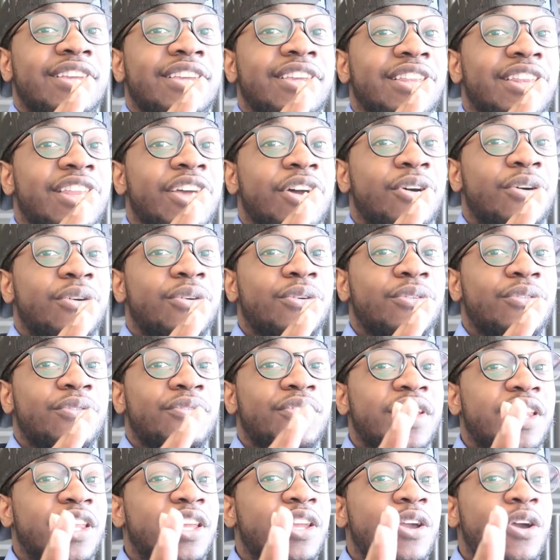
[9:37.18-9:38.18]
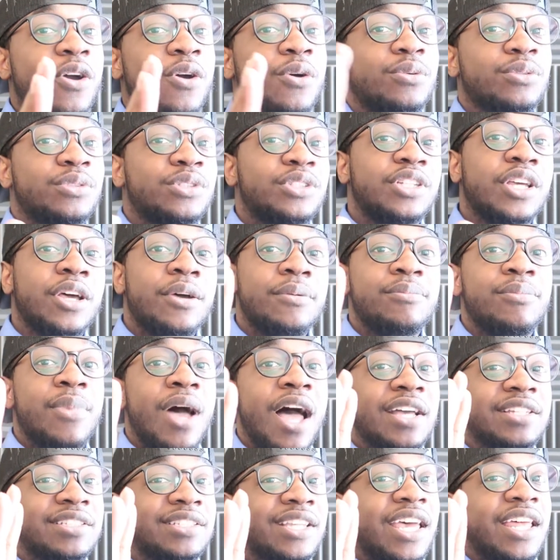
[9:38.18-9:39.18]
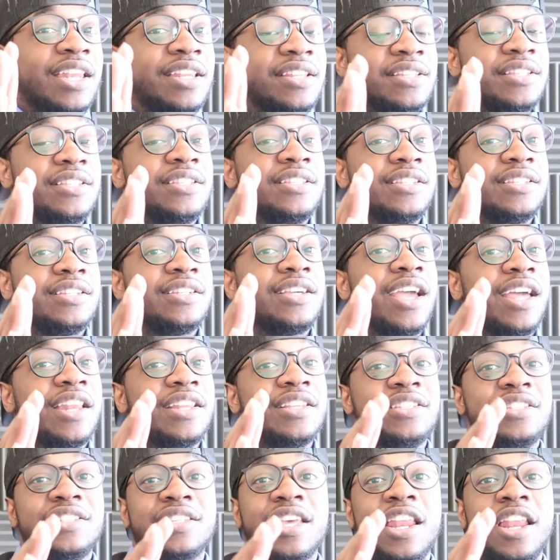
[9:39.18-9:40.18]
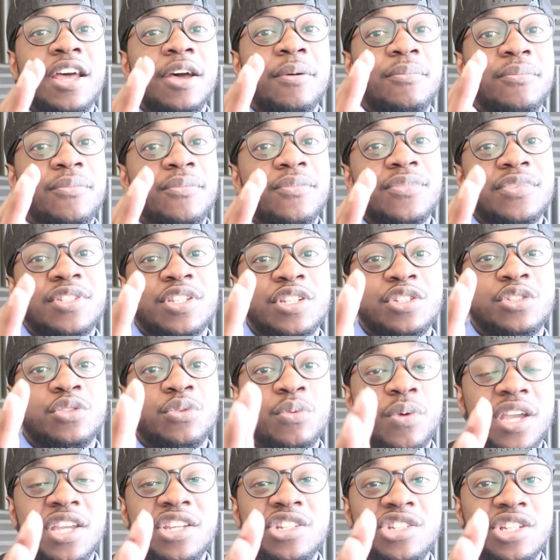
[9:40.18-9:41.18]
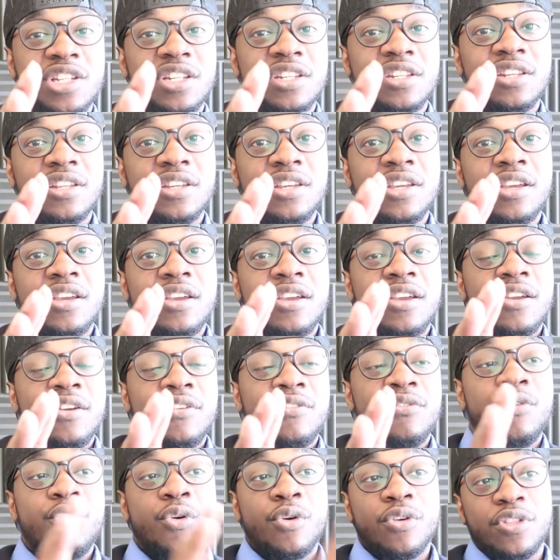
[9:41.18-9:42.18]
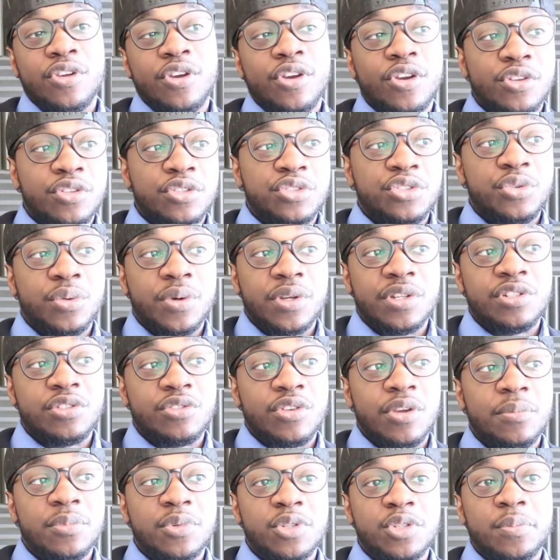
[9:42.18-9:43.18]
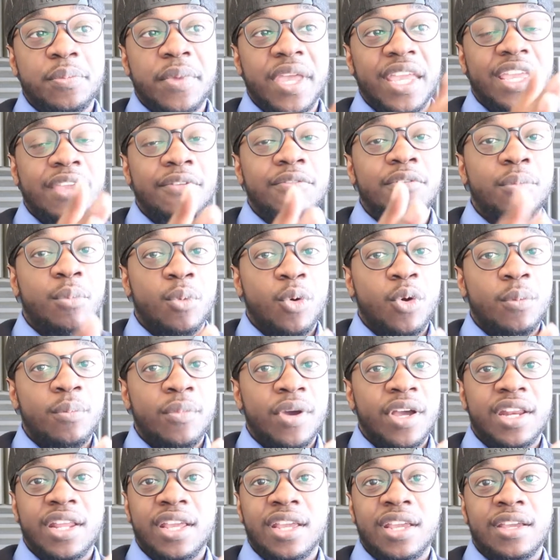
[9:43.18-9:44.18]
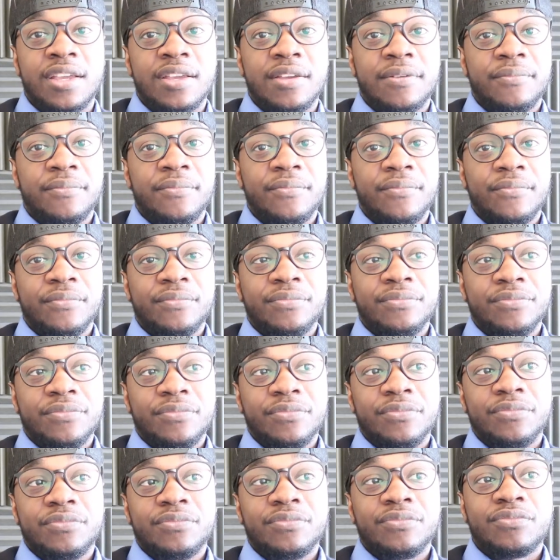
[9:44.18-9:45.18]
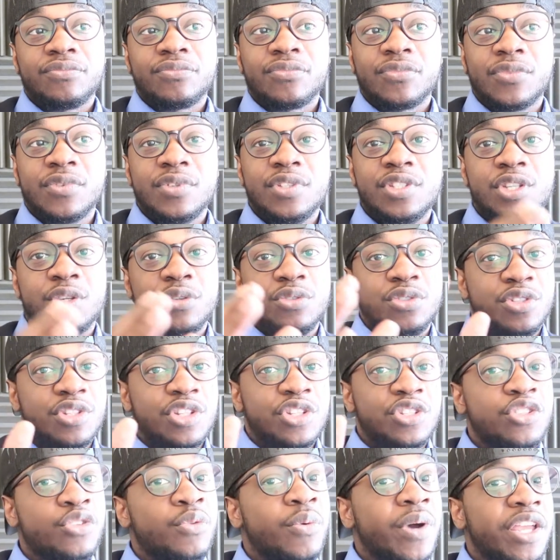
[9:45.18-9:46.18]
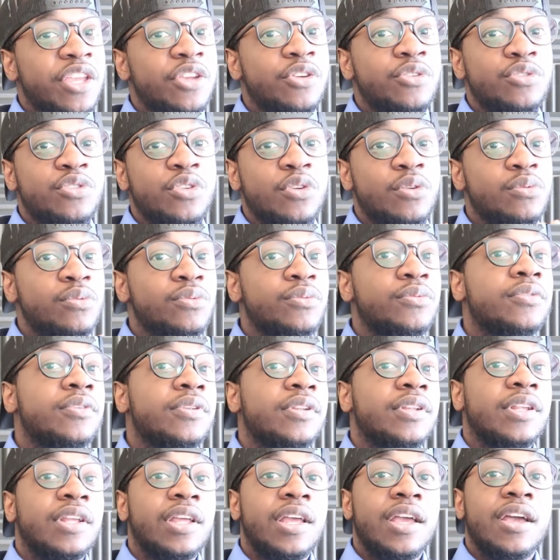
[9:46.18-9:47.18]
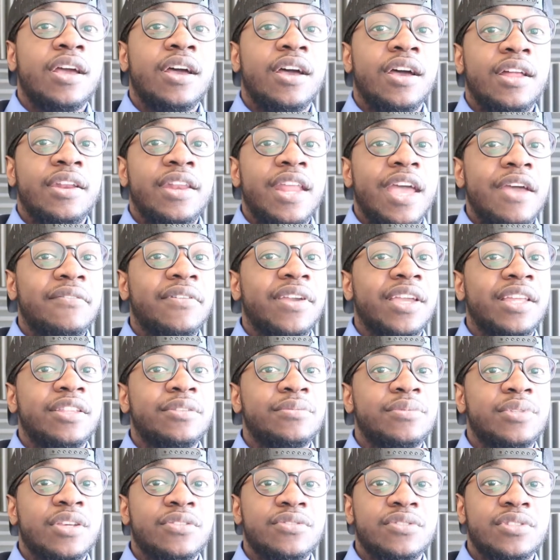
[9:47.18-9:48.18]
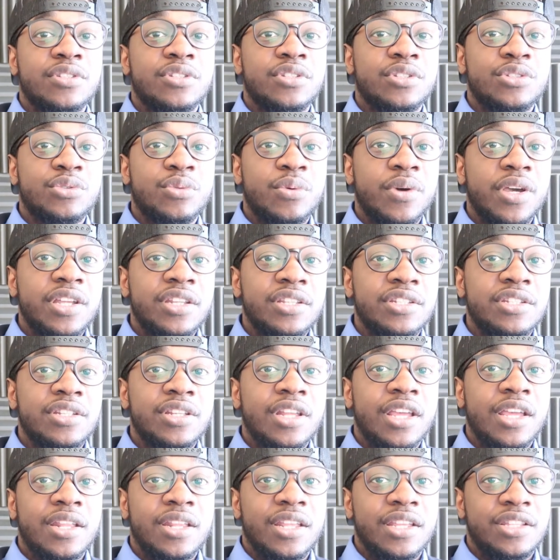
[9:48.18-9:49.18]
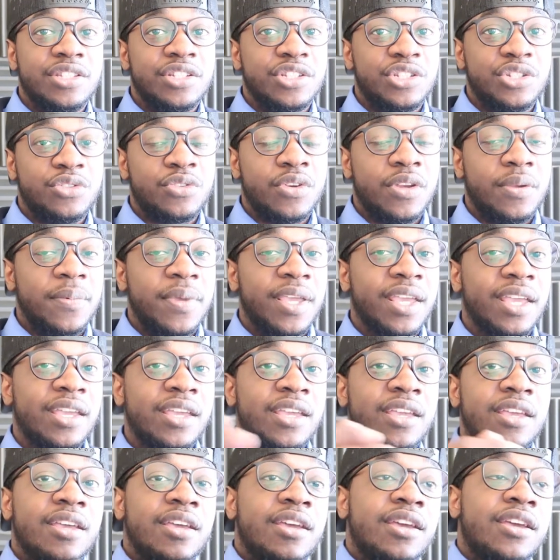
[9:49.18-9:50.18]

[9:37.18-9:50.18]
video sub box kind of setup situation for their Twitch streamers to make even more money. So just the way YouTube navigate themselves into Twitch and into streaming,